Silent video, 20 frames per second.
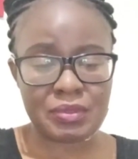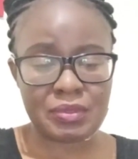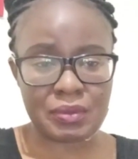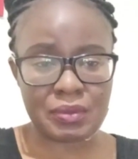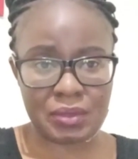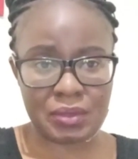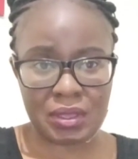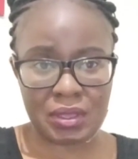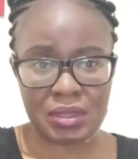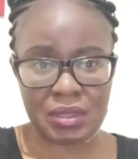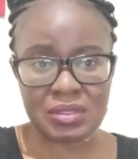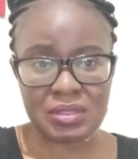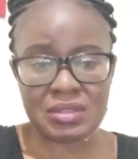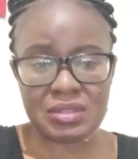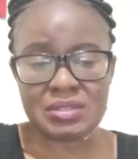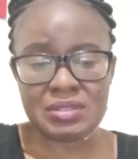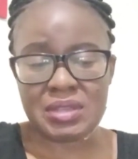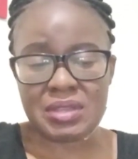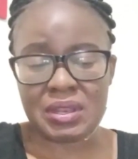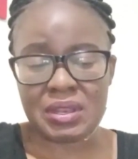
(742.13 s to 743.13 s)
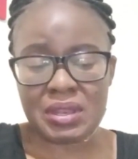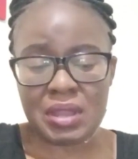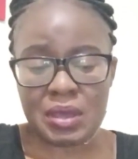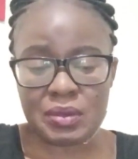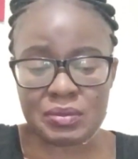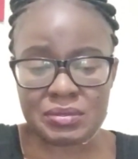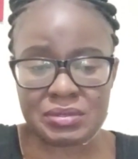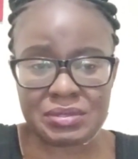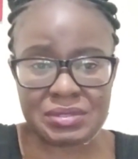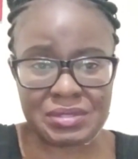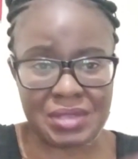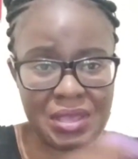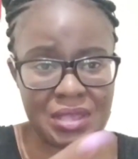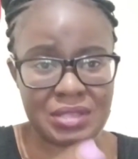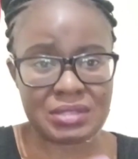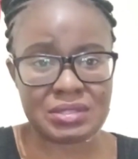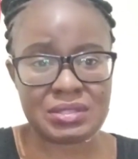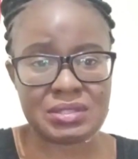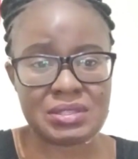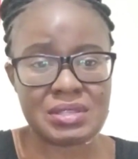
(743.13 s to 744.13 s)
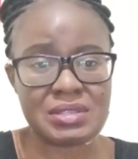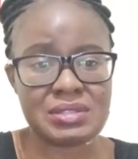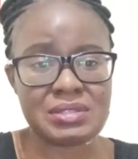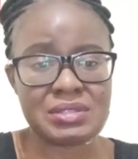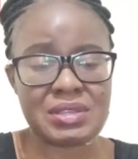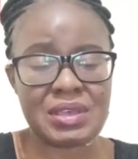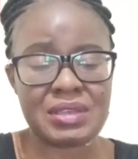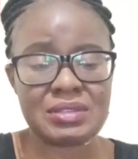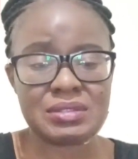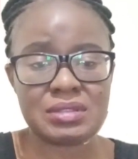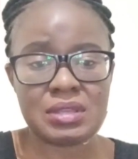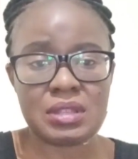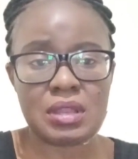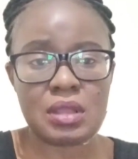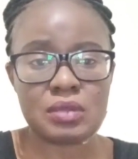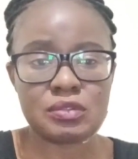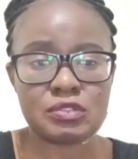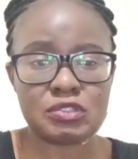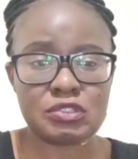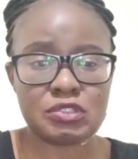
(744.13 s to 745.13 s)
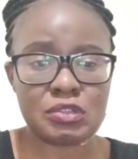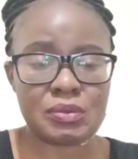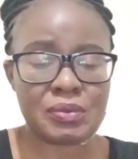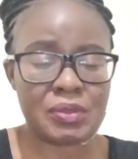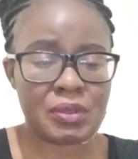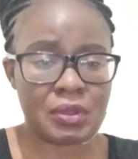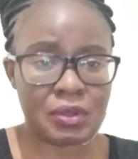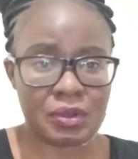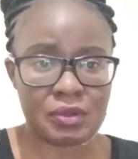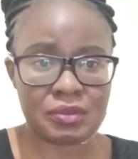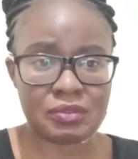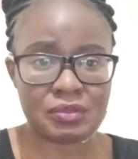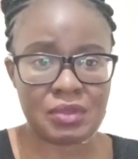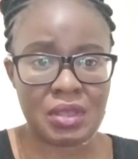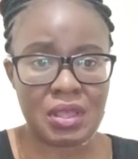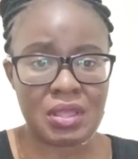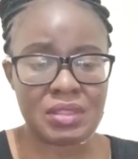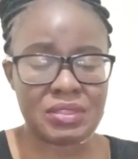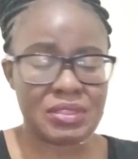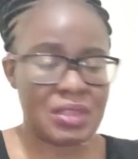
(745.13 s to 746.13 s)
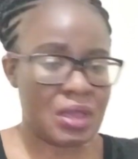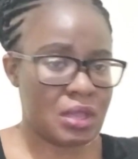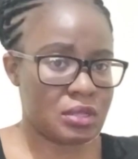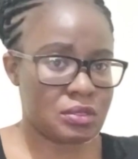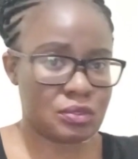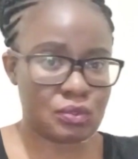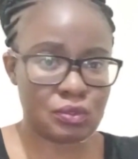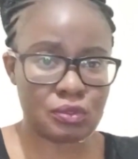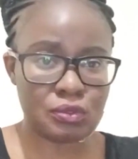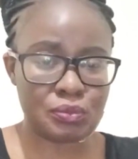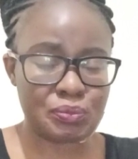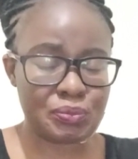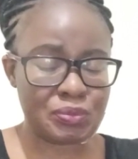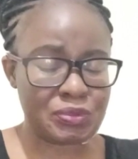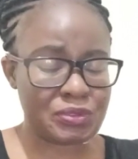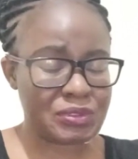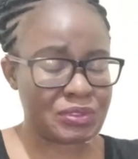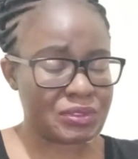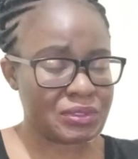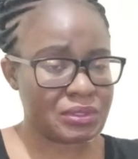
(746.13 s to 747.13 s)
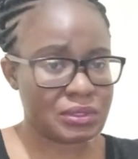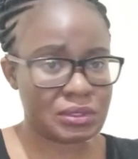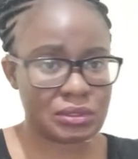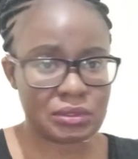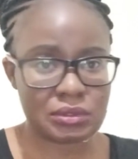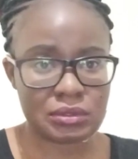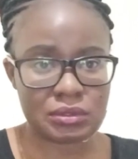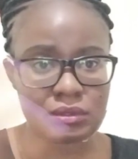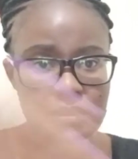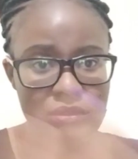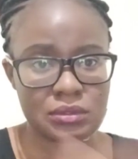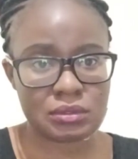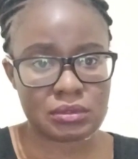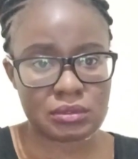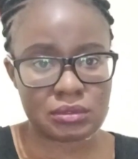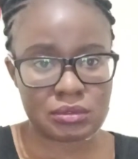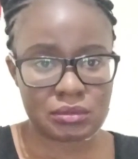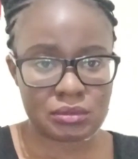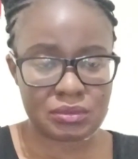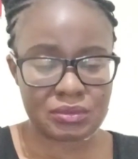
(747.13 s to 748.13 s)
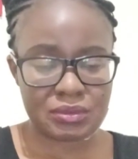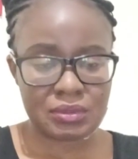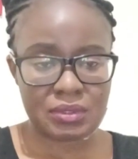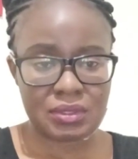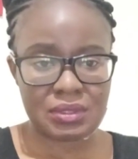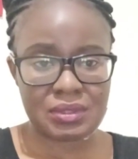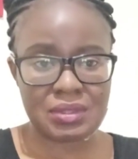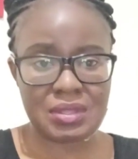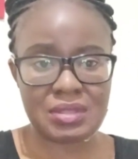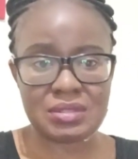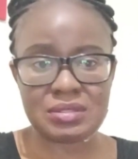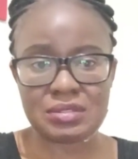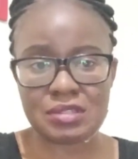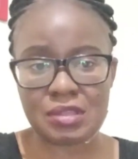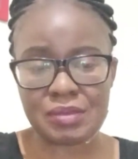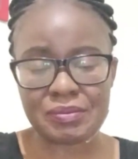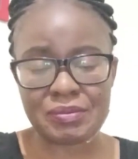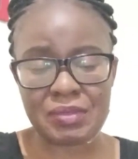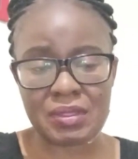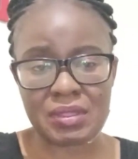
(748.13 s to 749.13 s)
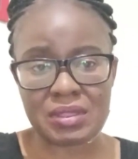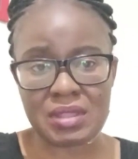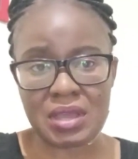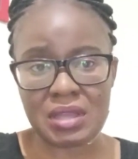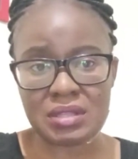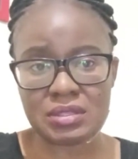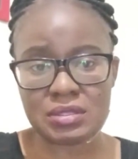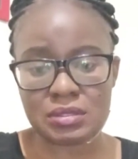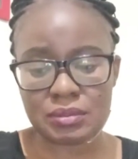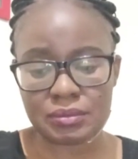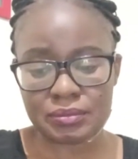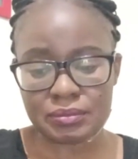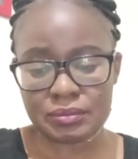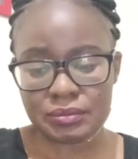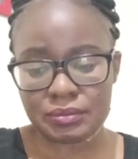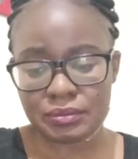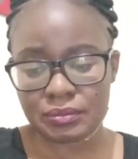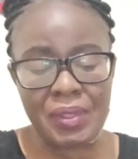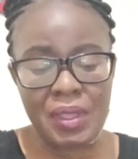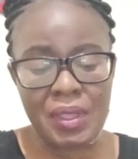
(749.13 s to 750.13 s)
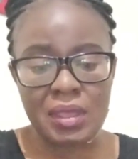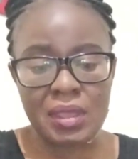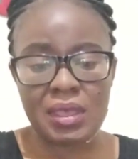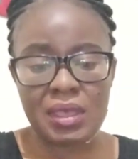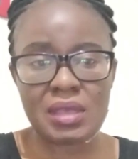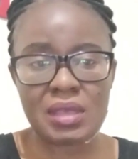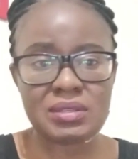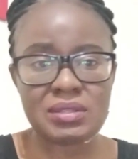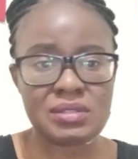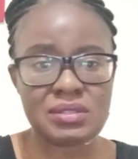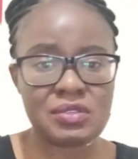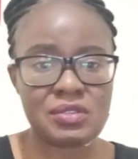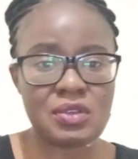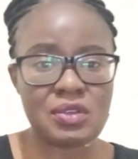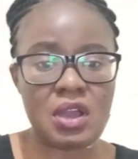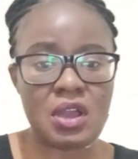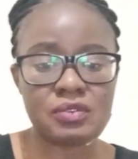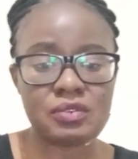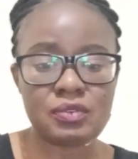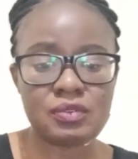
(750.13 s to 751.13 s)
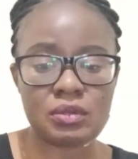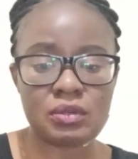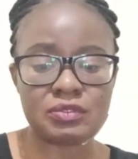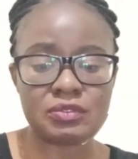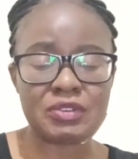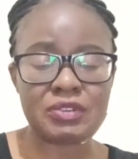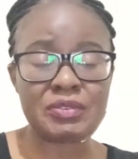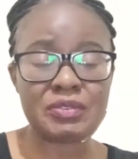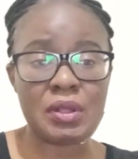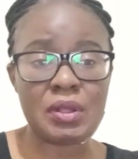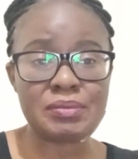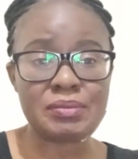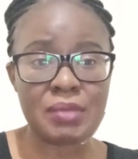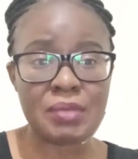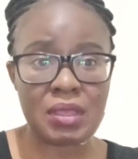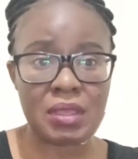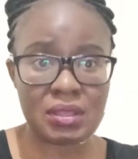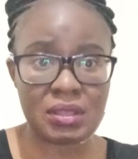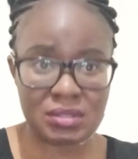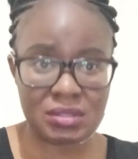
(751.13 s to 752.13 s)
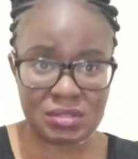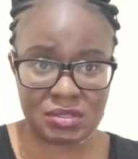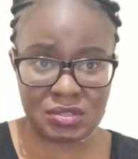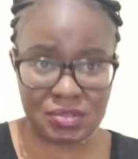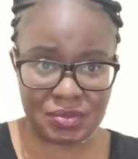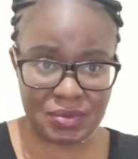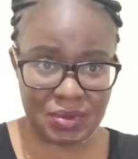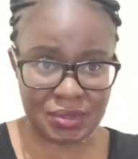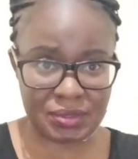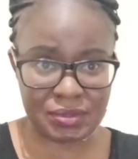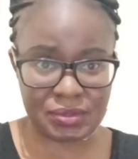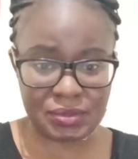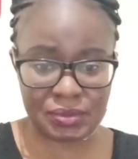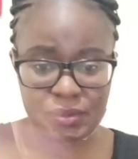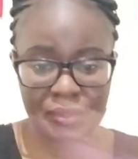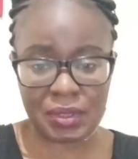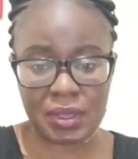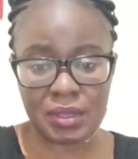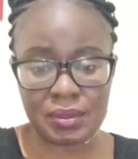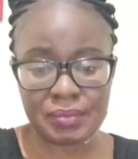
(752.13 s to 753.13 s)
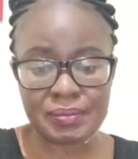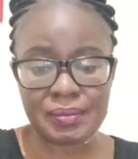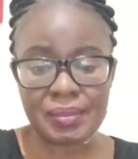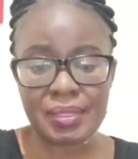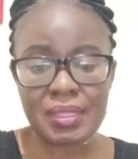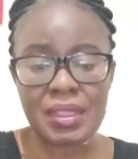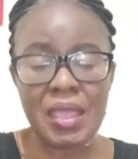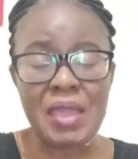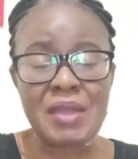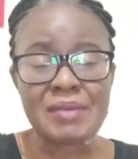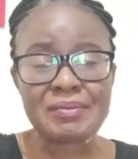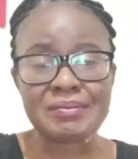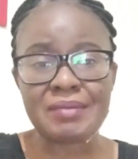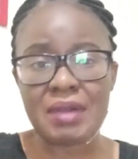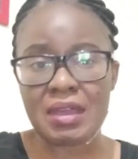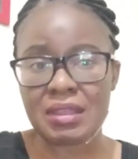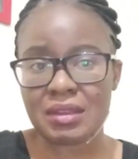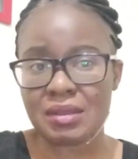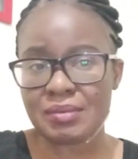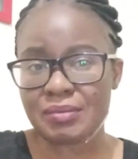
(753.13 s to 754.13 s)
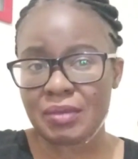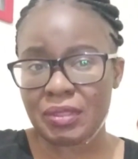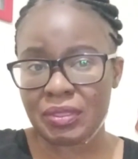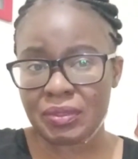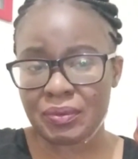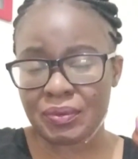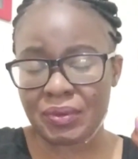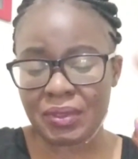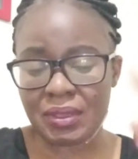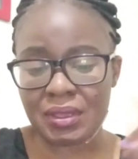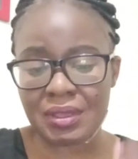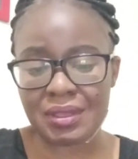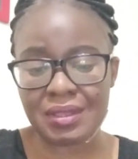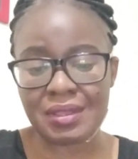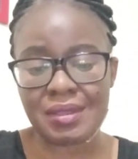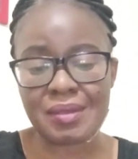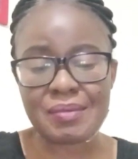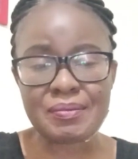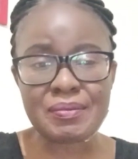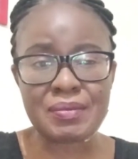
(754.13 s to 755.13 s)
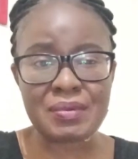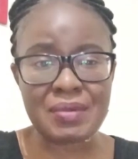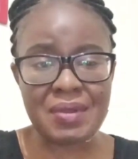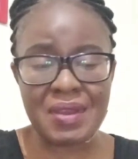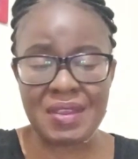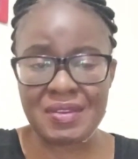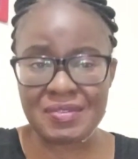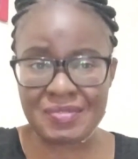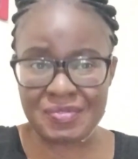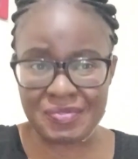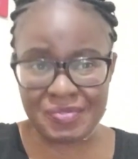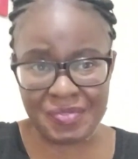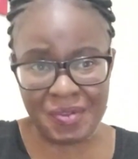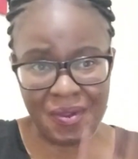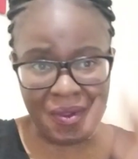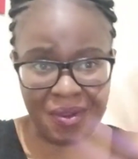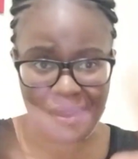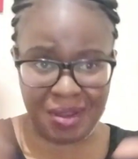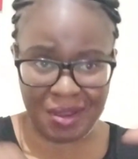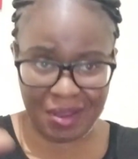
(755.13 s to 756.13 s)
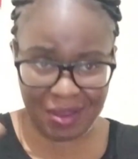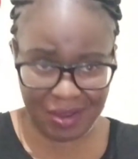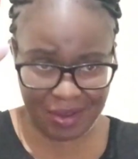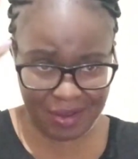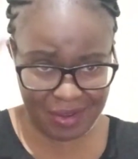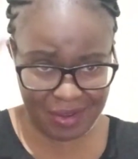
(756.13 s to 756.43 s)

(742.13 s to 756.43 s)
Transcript: Okay, these are now signs. These signs are now showing off that, oops, there's something that, yes, you have overwhelming stress. Okay, my number three, brain fog.